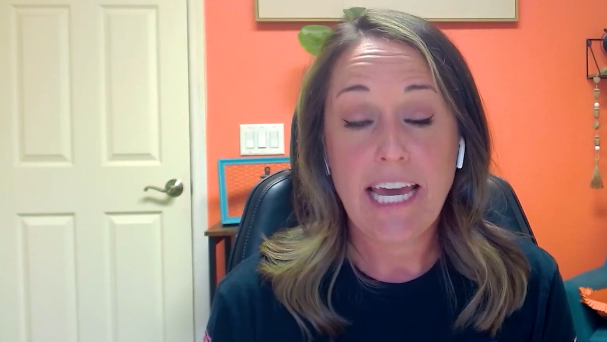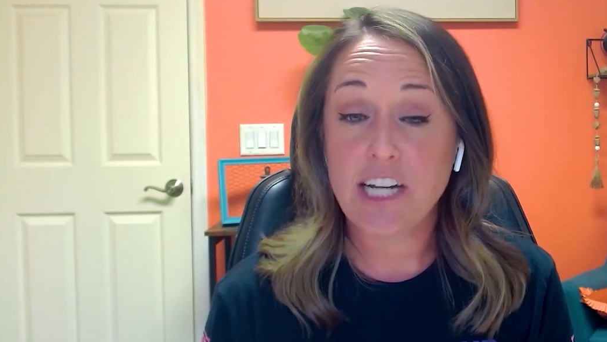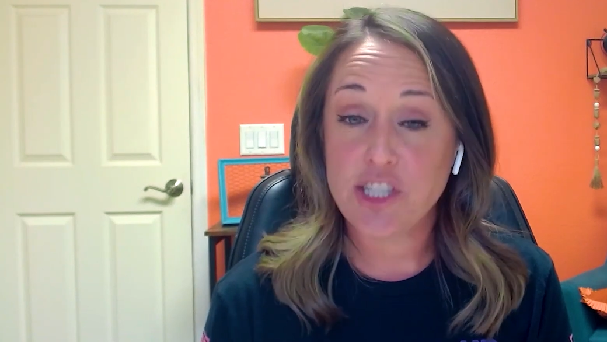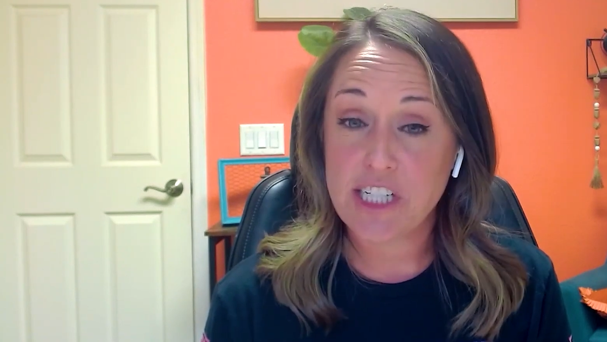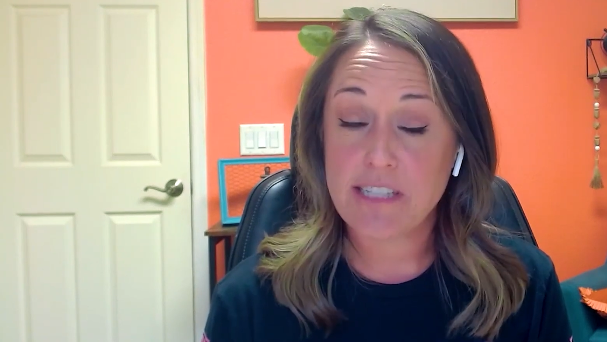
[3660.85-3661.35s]

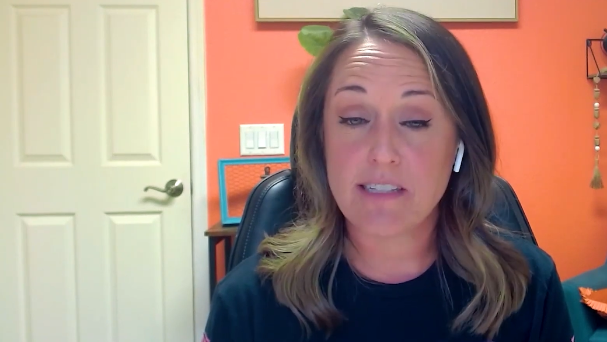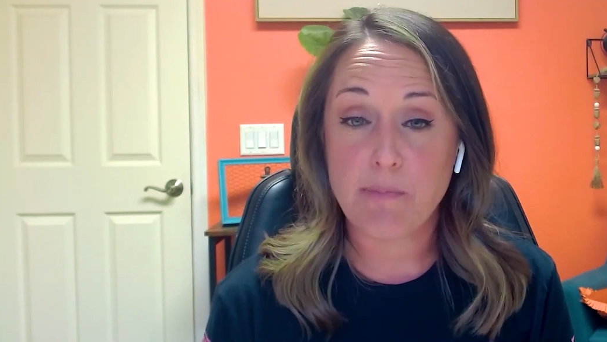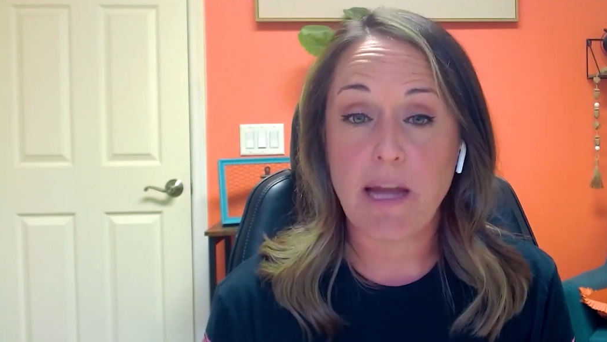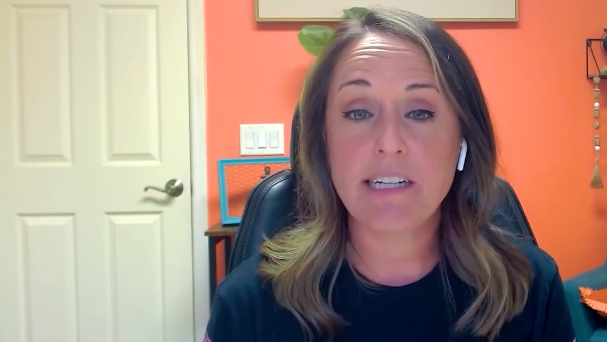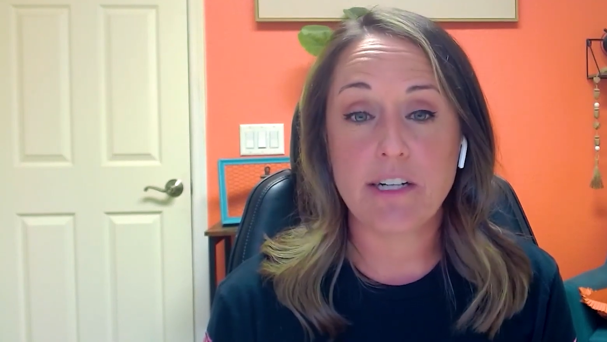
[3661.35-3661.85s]
And she
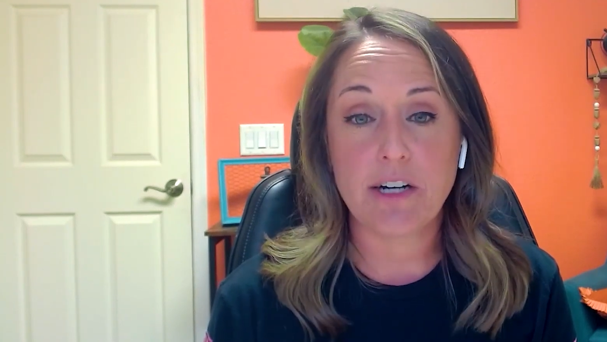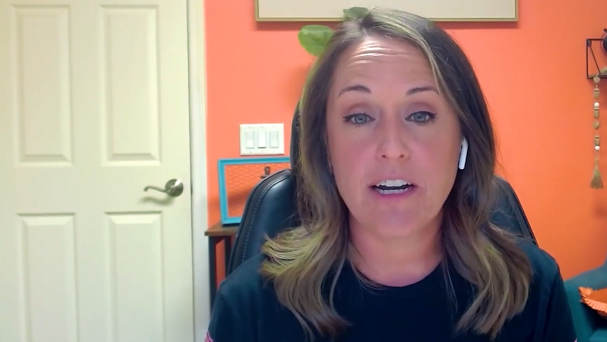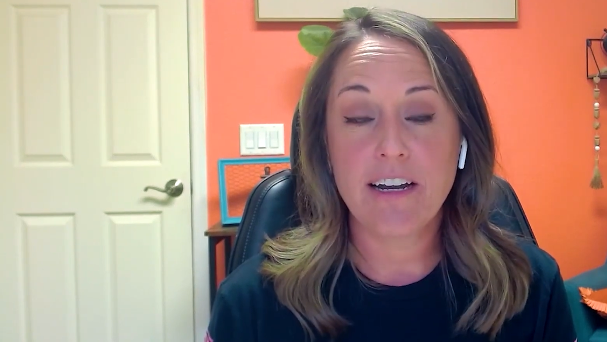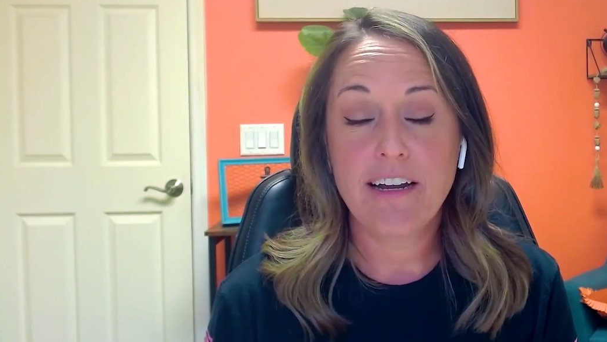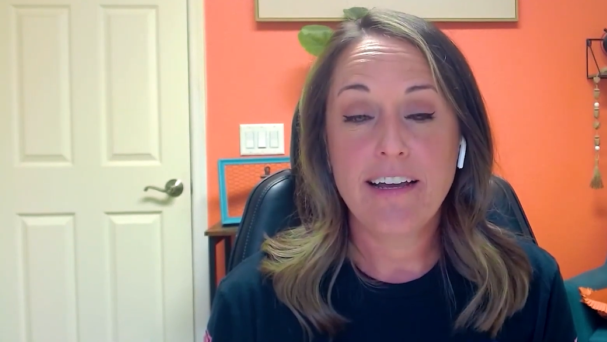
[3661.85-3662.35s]
suspended
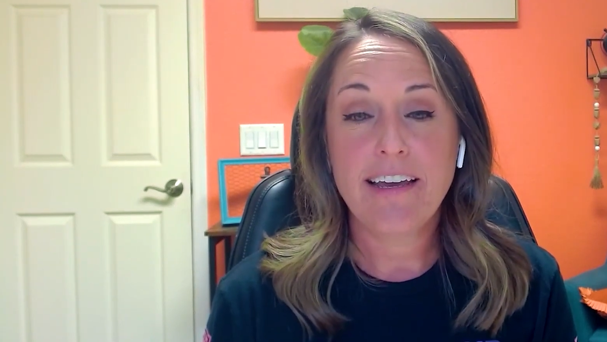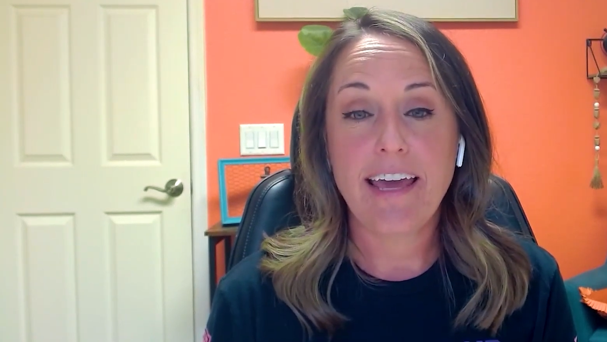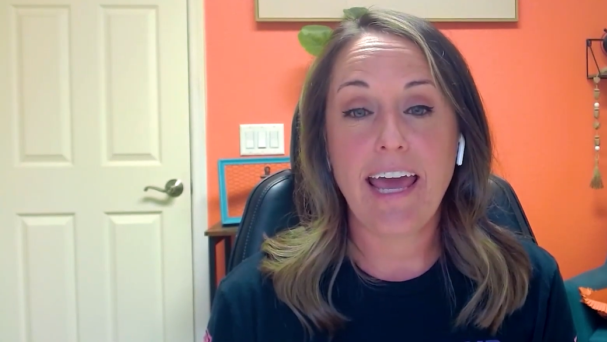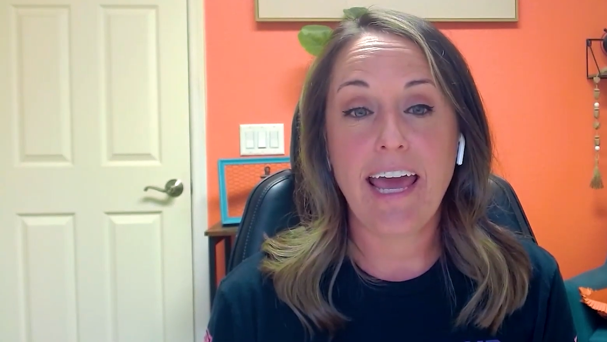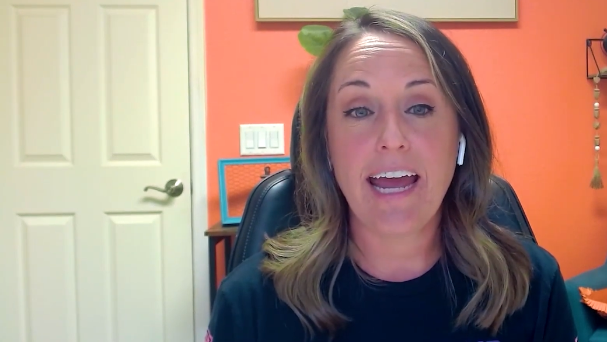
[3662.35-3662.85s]
her.
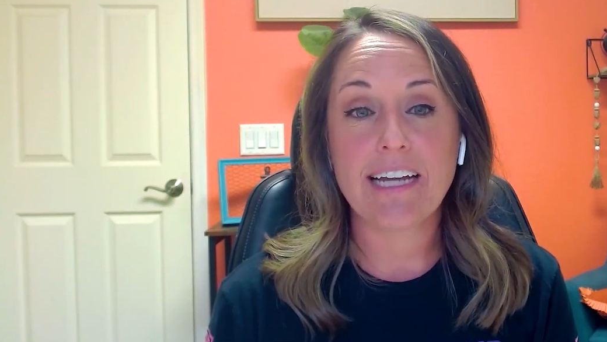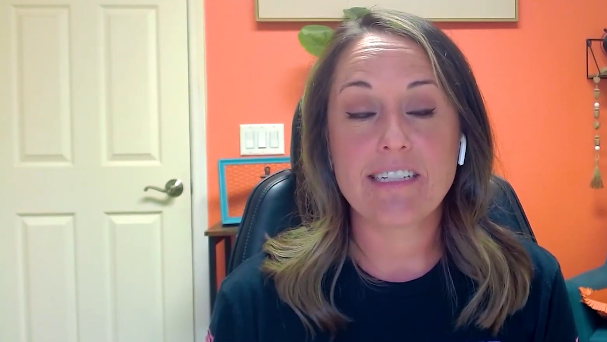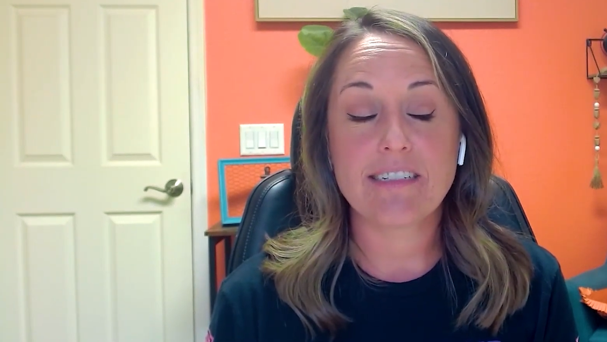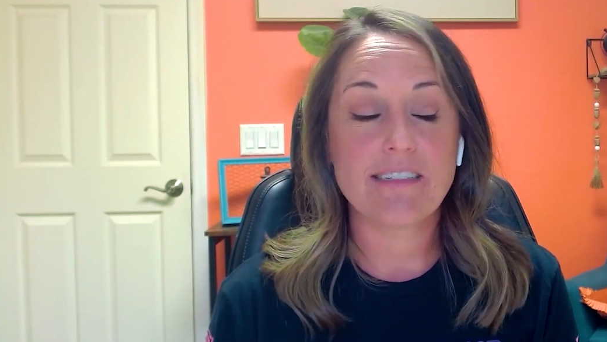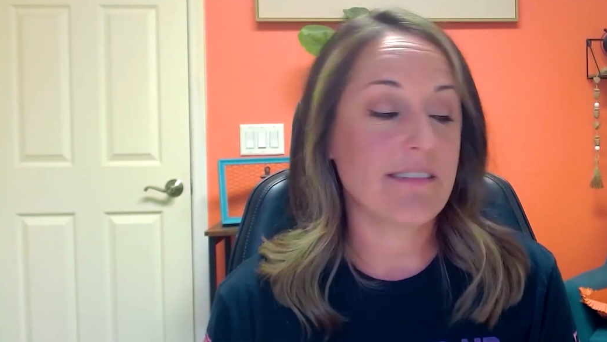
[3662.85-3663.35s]
And
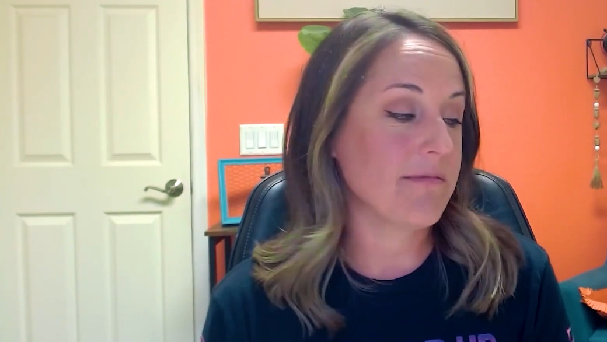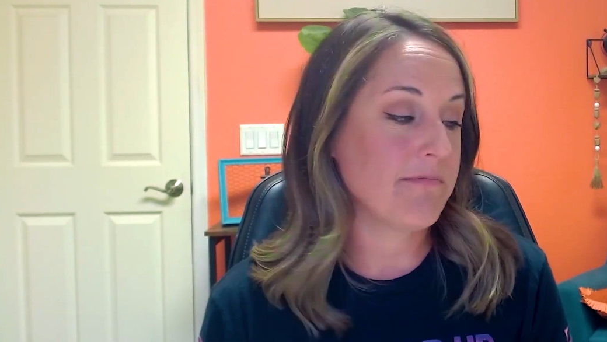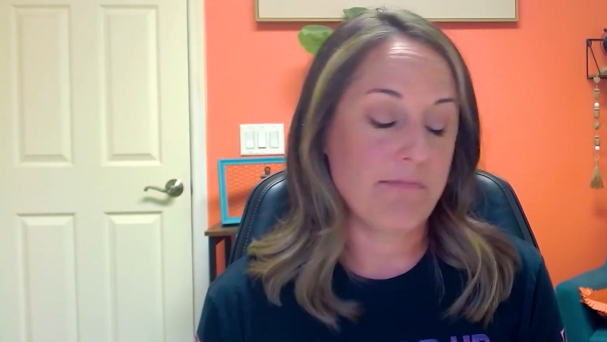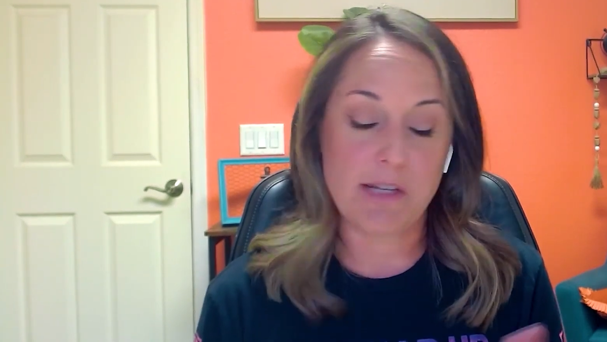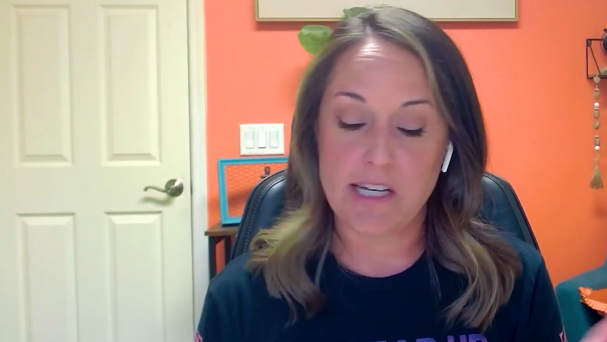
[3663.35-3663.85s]

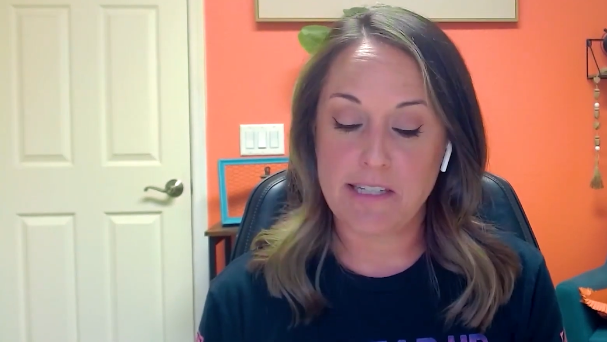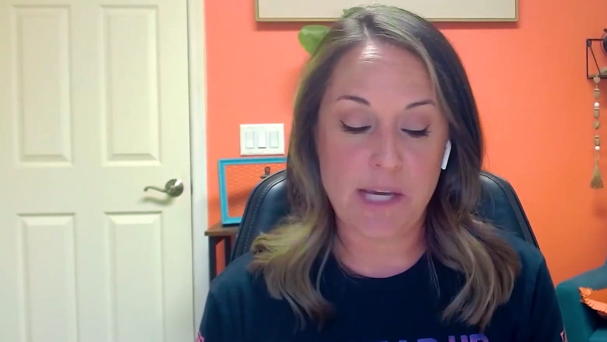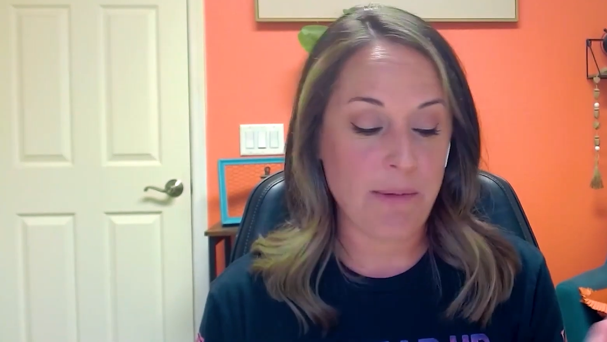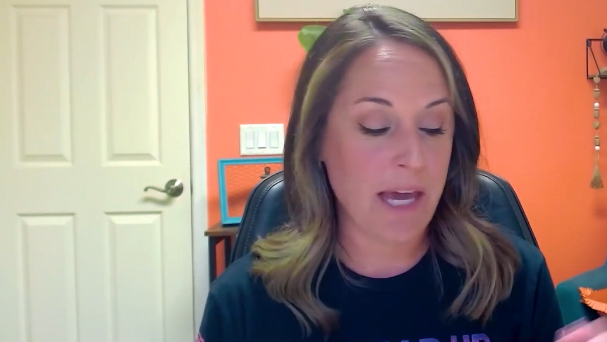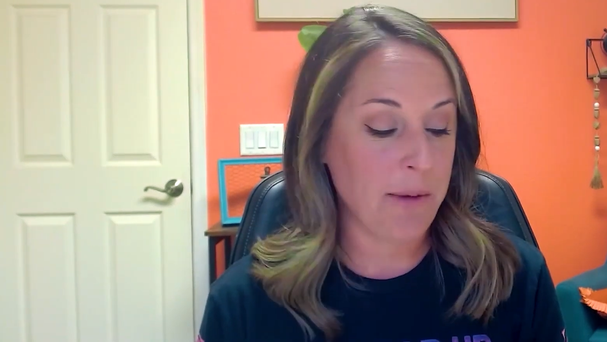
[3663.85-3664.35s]
the
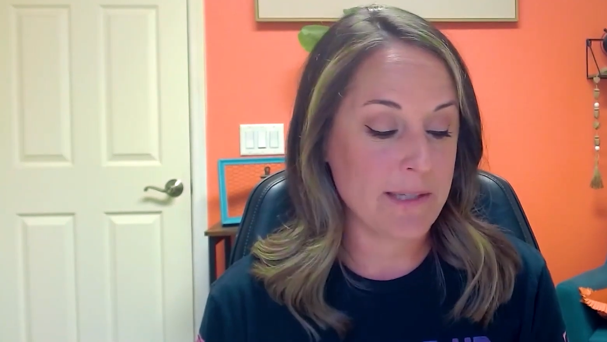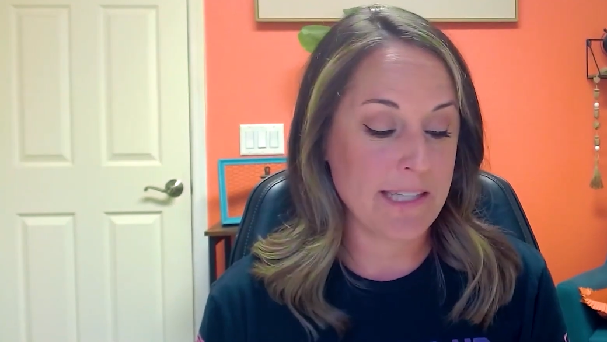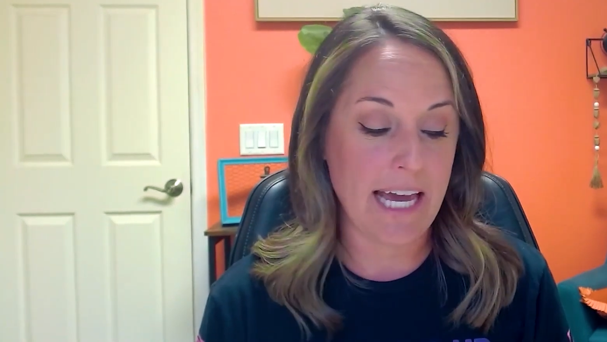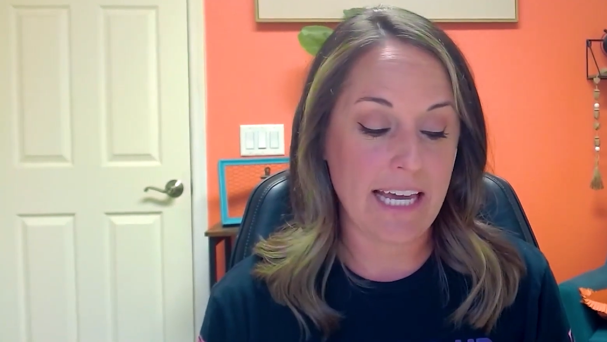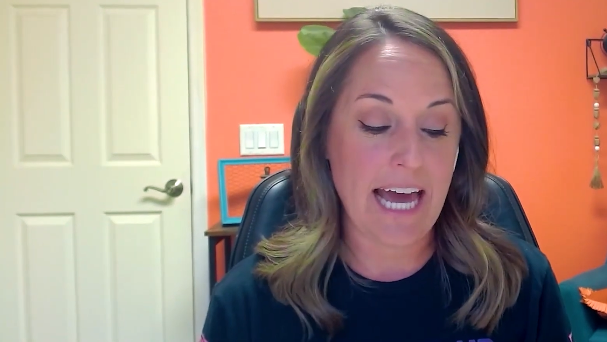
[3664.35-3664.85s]
teammate was
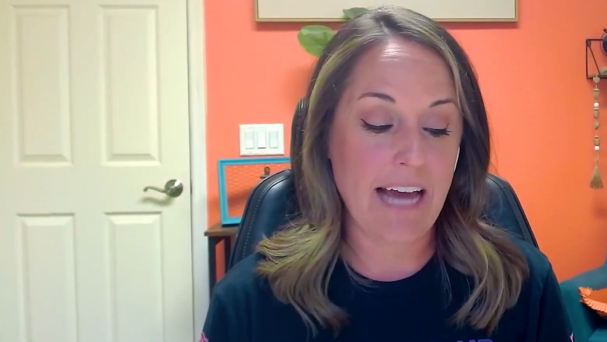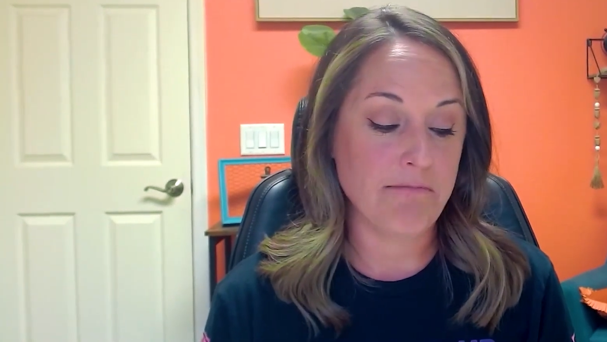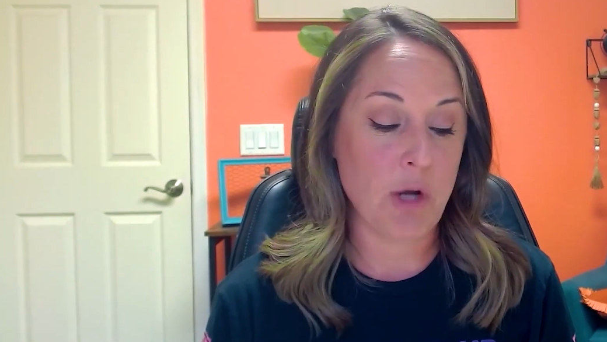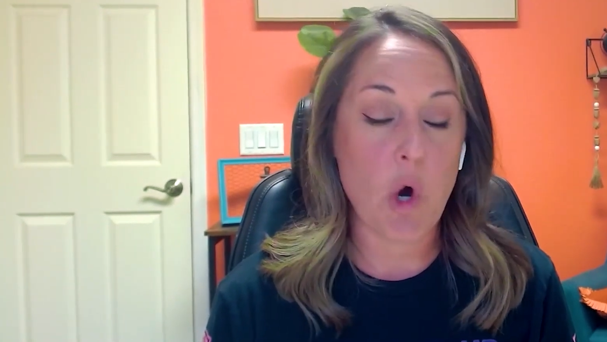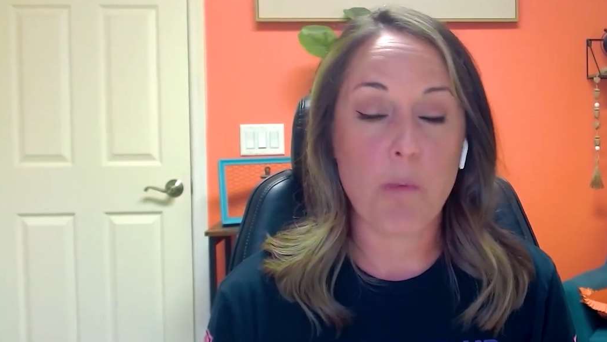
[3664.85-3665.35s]
like,
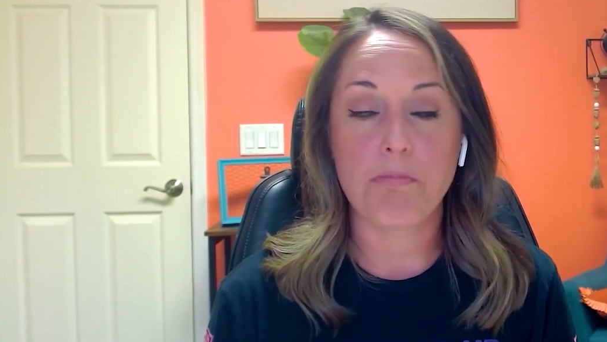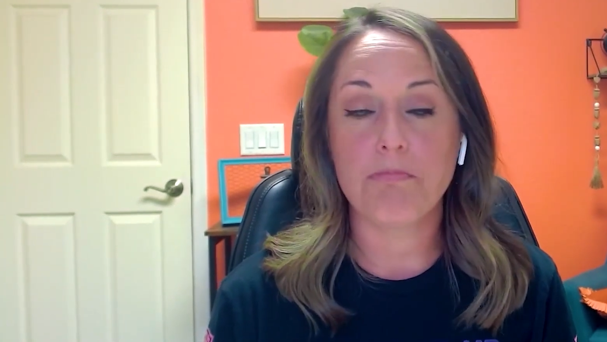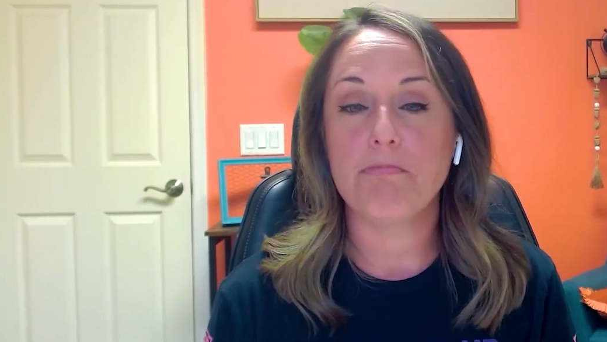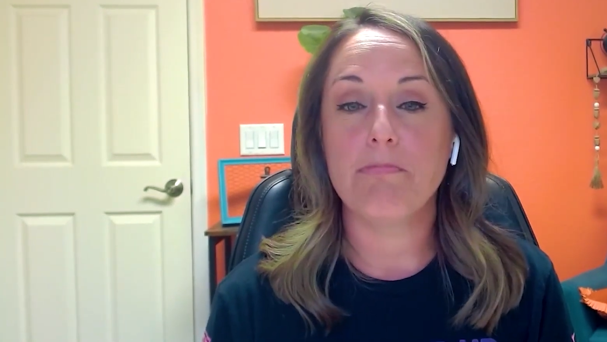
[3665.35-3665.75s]
nope,